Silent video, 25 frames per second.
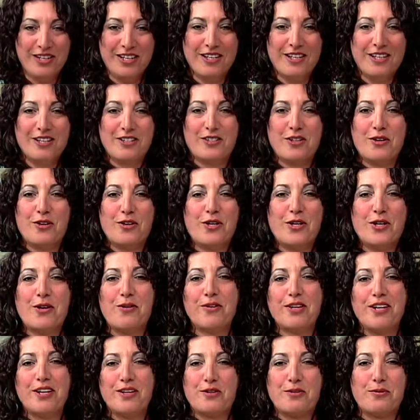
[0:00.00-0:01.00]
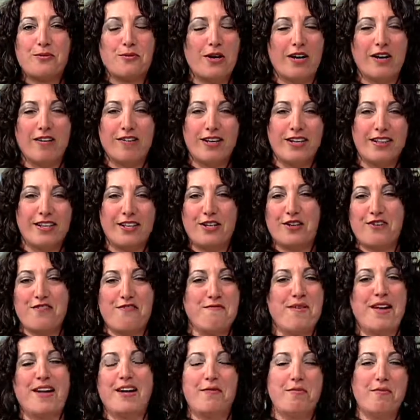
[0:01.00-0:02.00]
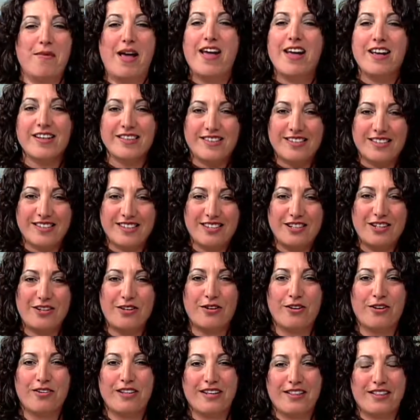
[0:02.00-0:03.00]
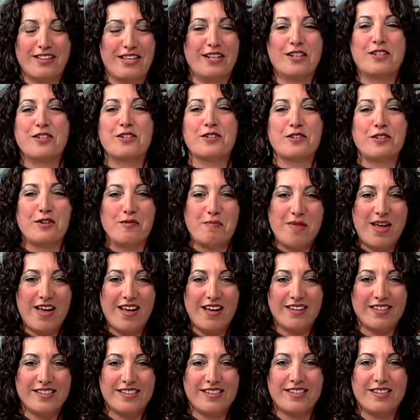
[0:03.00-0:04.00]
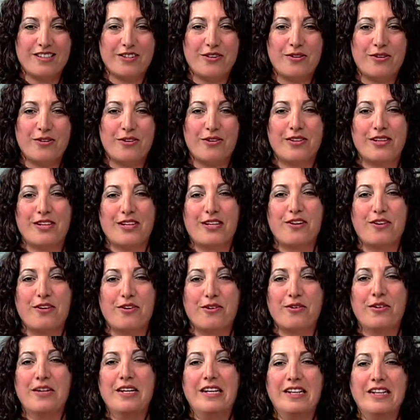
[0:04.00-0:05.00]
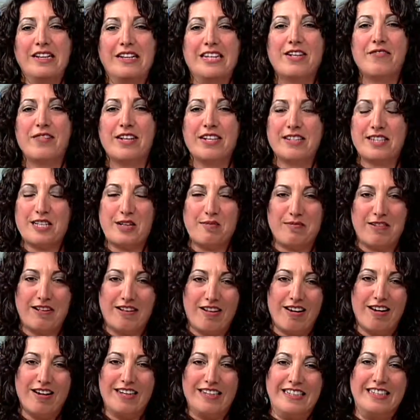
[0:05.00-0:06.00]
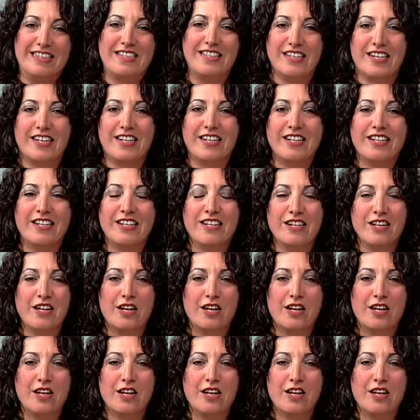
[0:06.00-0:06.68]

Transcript: So you don't need to oh. worry that you've made a mess, or that things are a mess, or that you're leaving something undone.